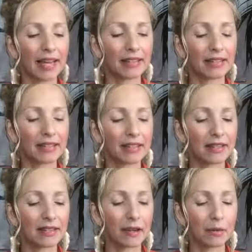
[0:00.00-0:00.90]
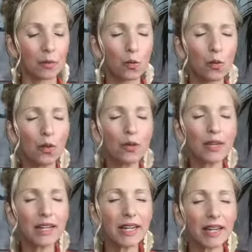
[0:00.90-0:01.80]
this
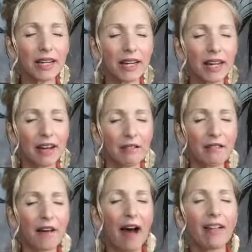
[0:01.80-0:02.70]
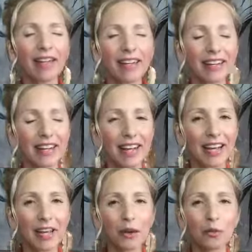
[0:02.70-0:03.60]
wounded, valiant,
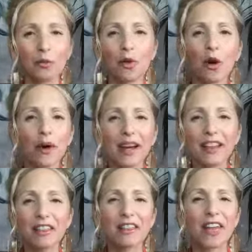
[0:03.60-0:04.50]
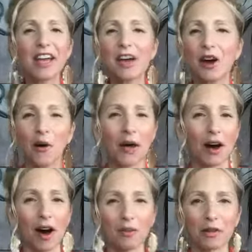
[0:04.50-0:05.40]
heroic thing going
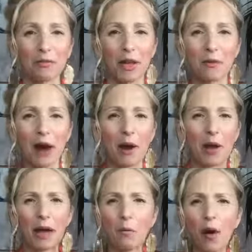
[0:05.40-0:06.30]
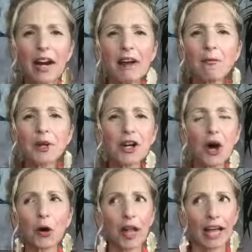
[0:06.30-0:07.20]
on with me, where I wanted everyone to
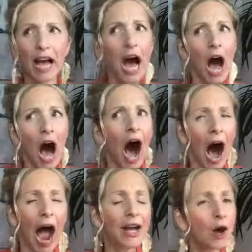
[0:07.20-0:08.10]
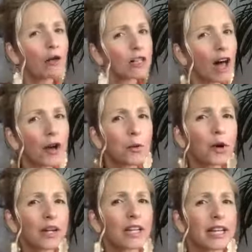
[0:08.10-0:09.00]
know, I know there's a lot of
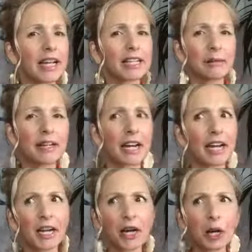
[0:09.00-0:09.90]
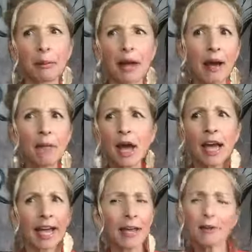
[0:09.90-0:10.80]
work that needs to be done here, but
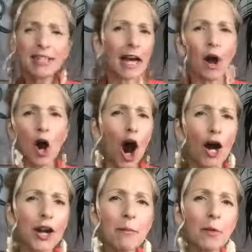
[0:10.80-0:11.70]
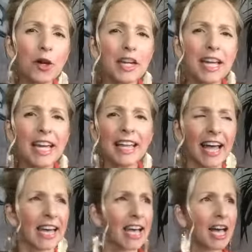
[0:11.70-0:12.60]
can't you see how hard I'm working?
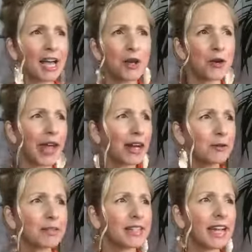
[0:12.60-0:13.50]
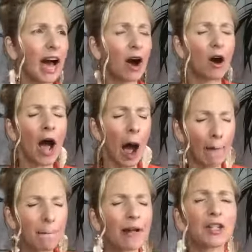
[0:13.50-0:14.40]
Can't you see how
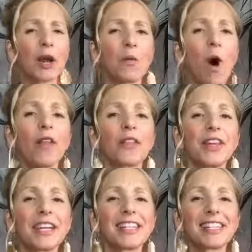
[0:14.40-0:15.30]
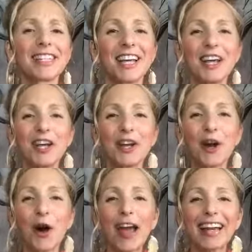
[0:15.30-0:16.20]
much I want this?
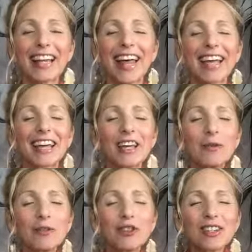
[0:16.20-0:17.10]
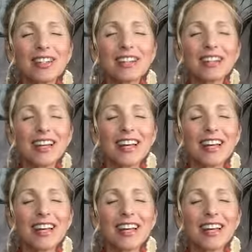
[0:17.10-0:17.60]
It was just this